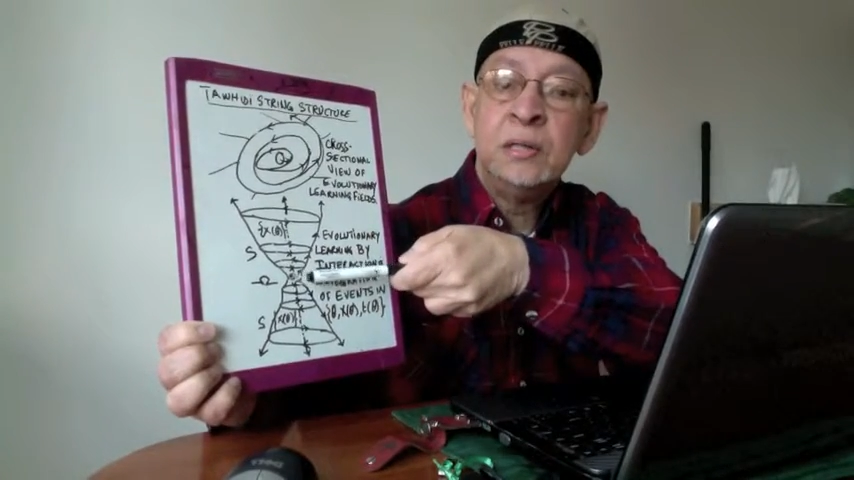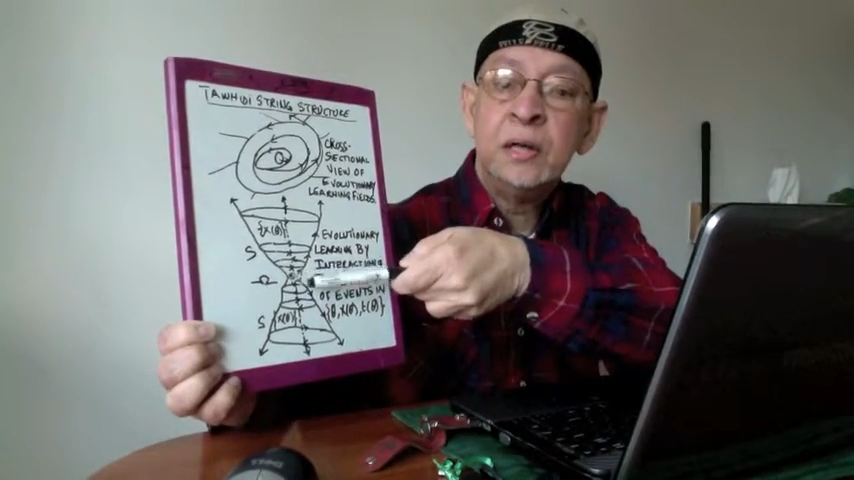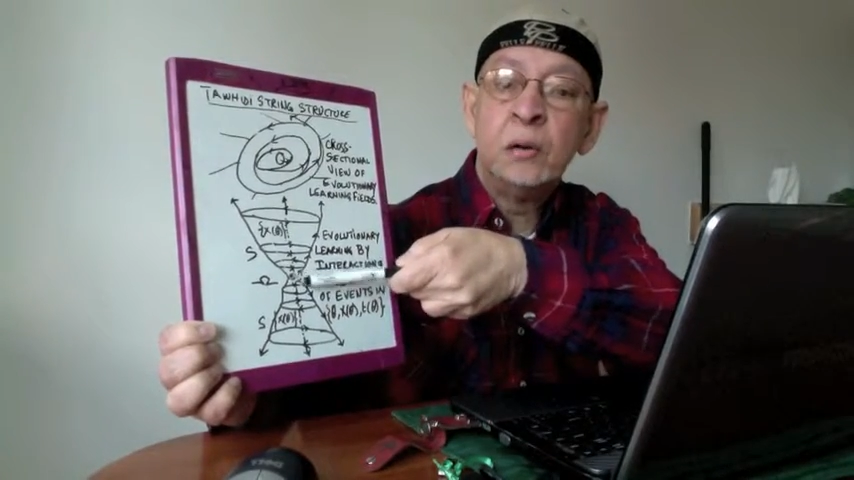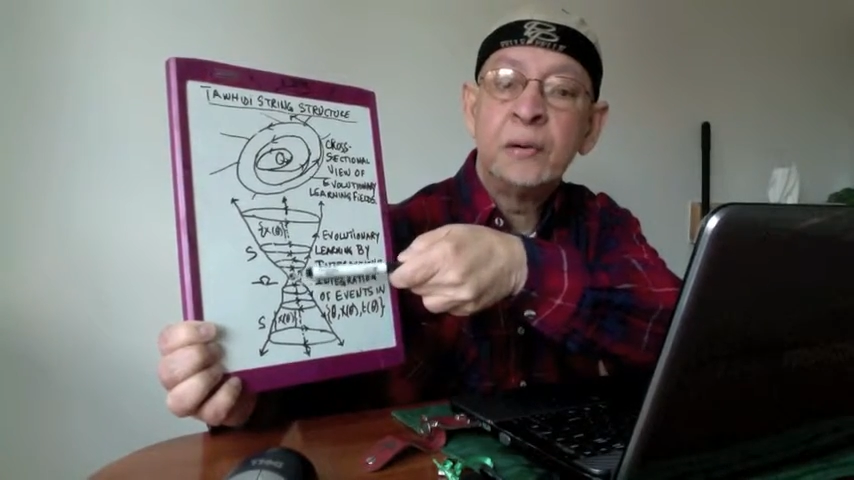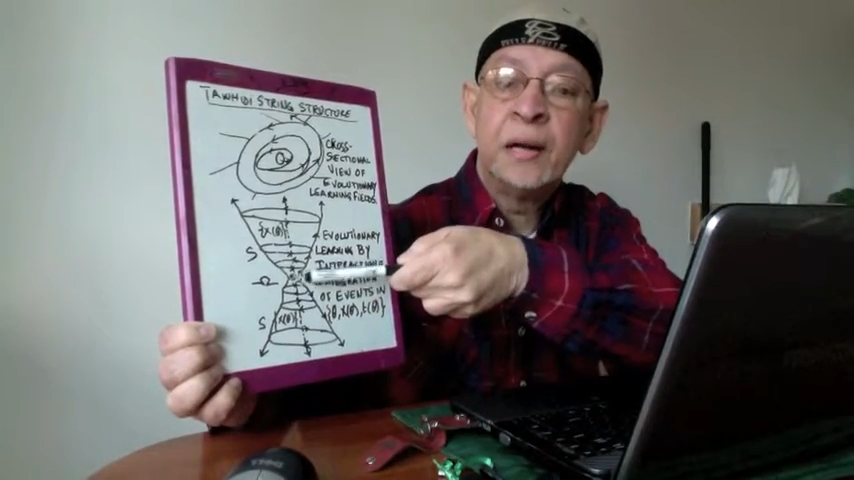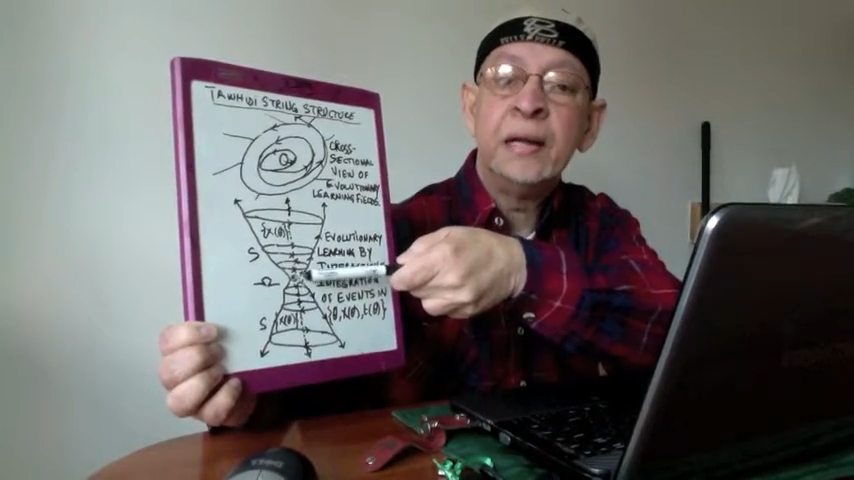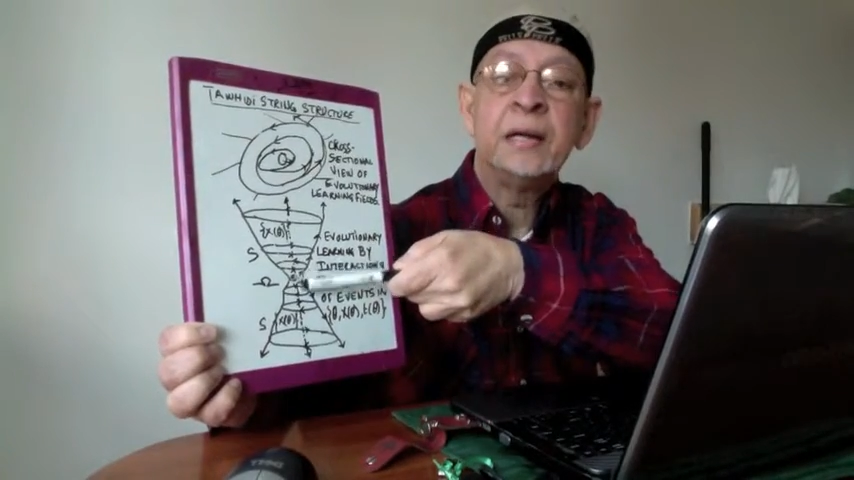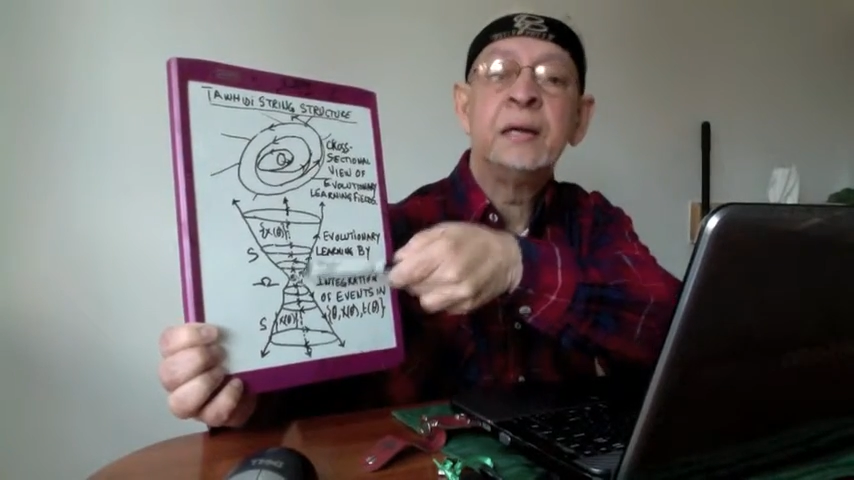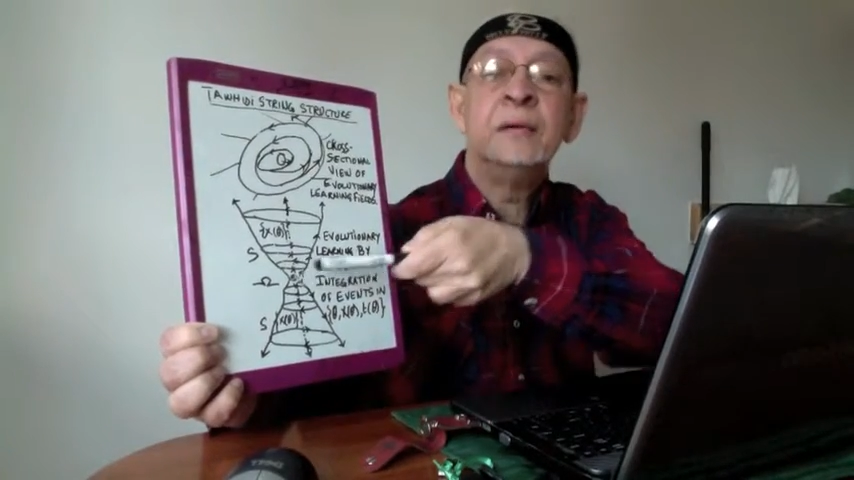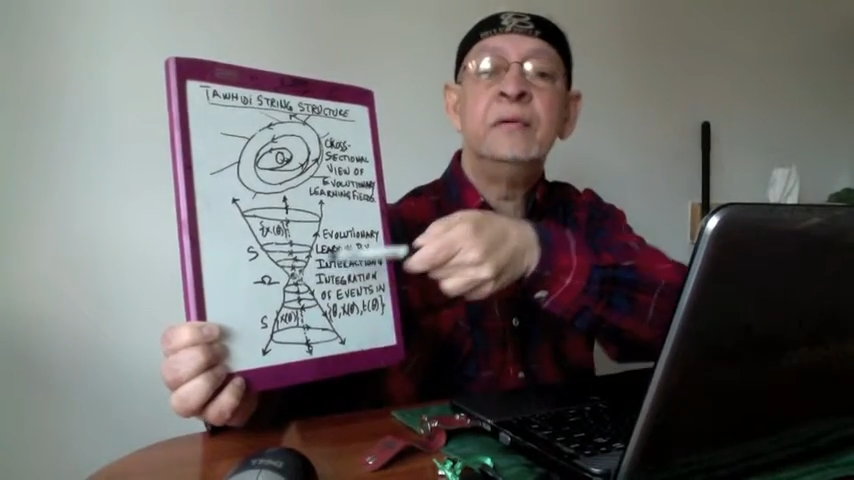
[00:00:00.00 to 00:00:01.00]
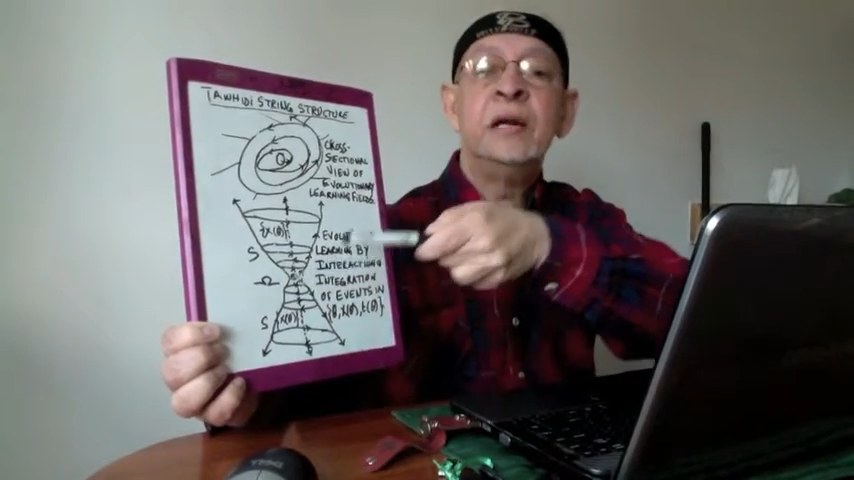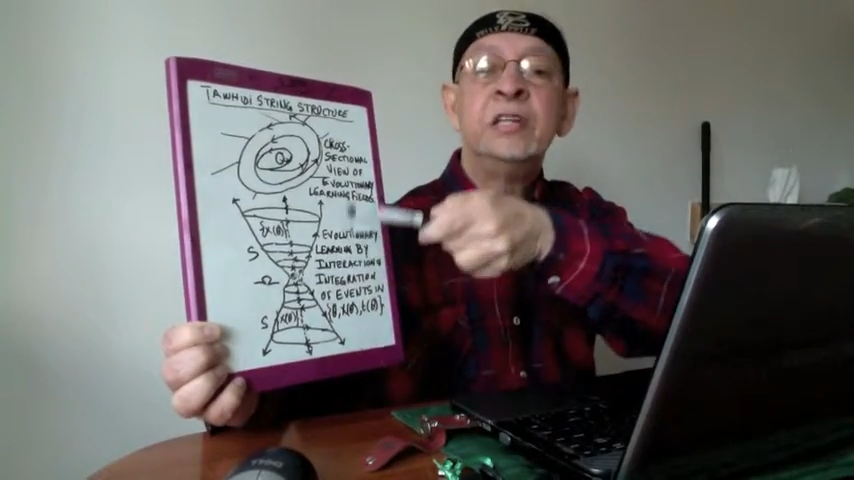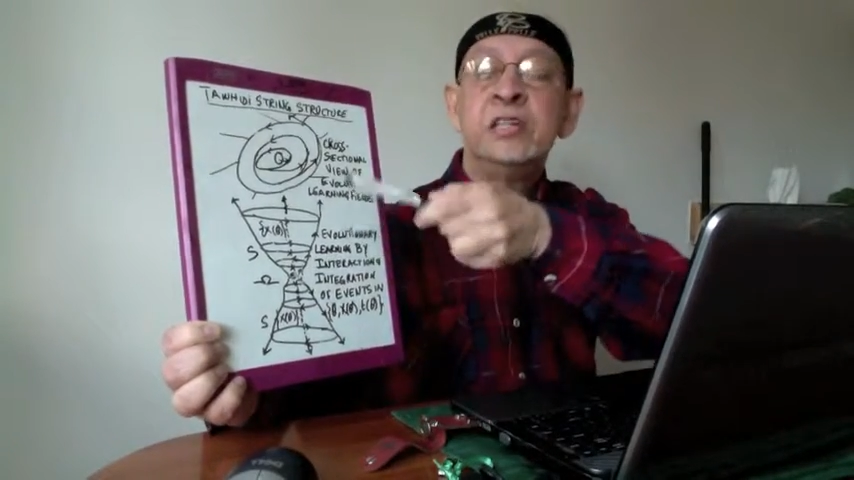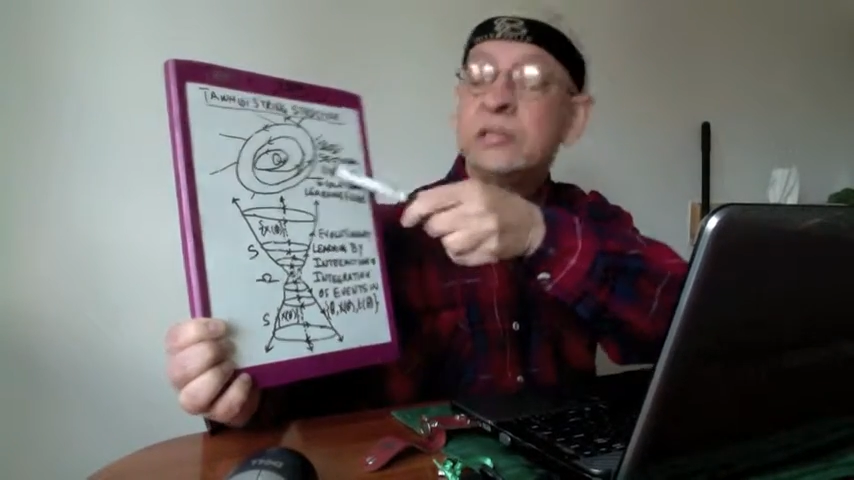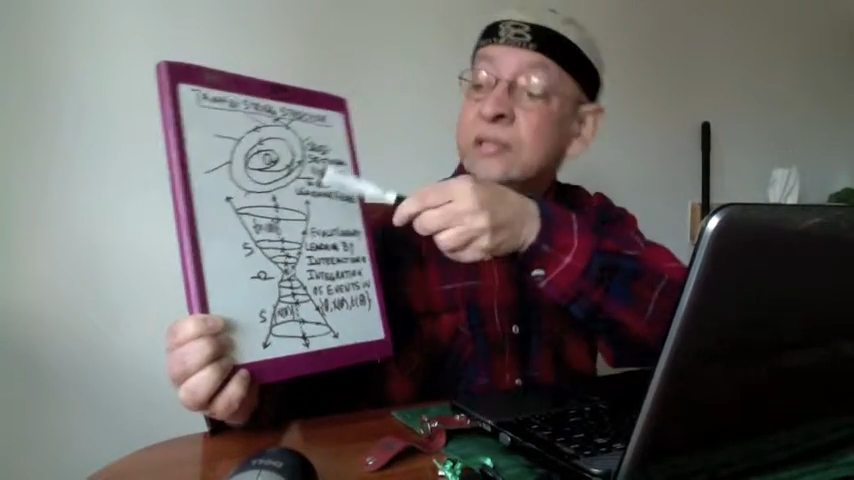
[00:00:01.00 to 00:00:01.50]
the organic
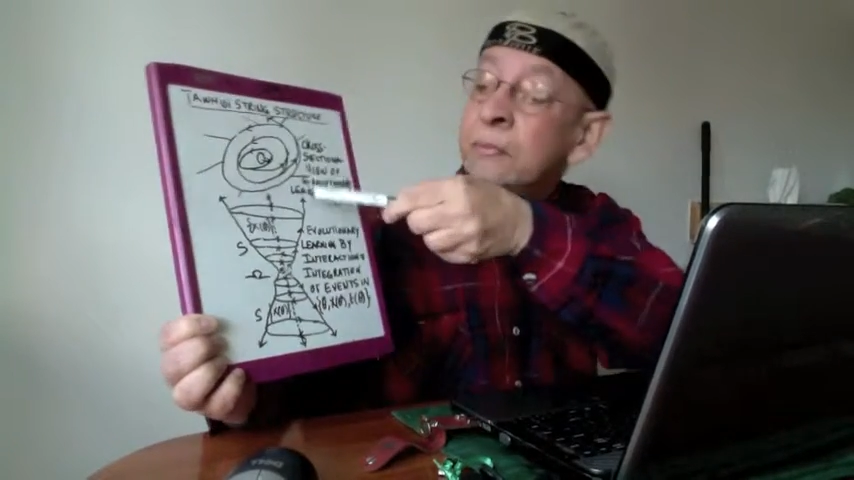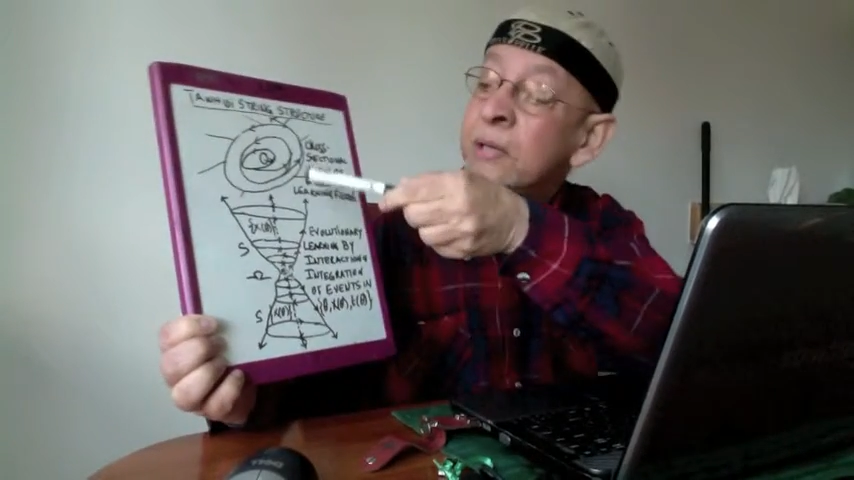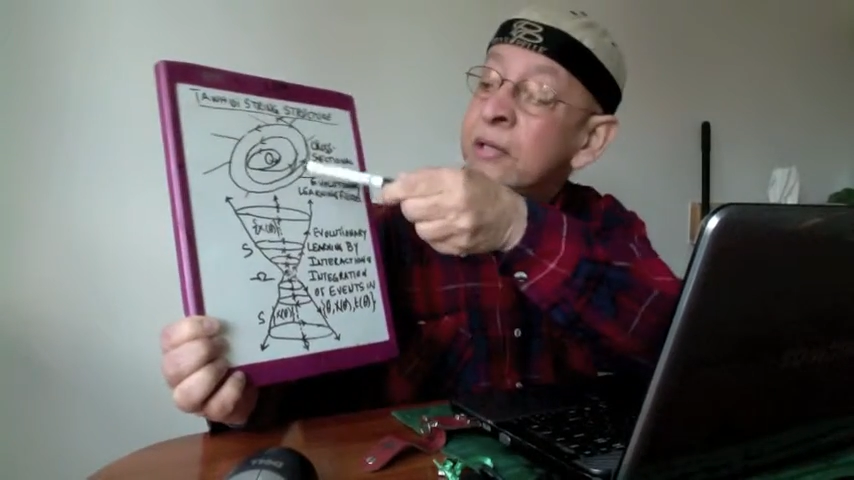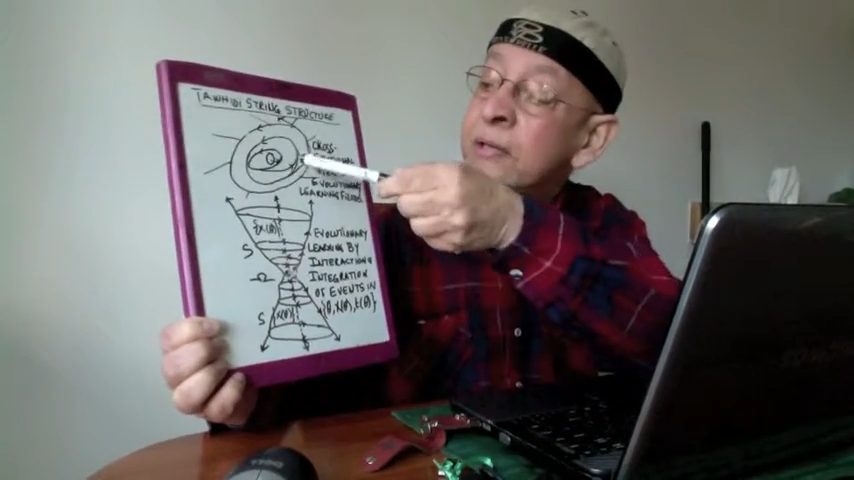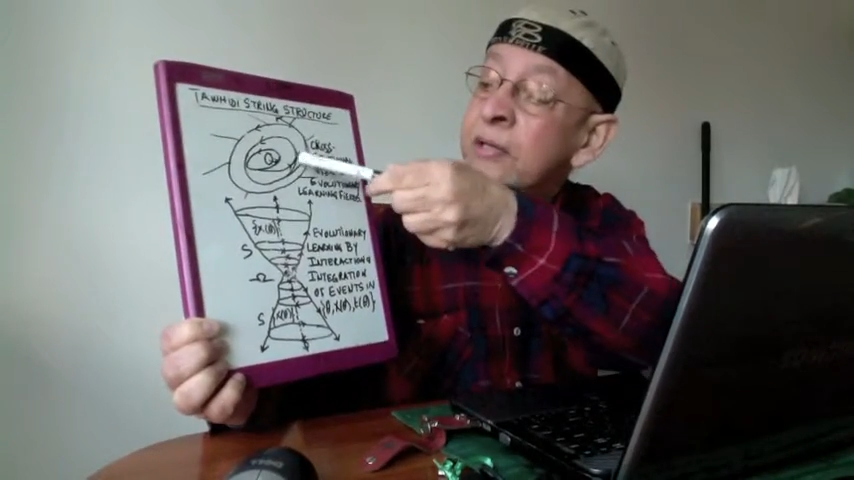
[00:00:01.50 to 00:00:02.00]
relationship.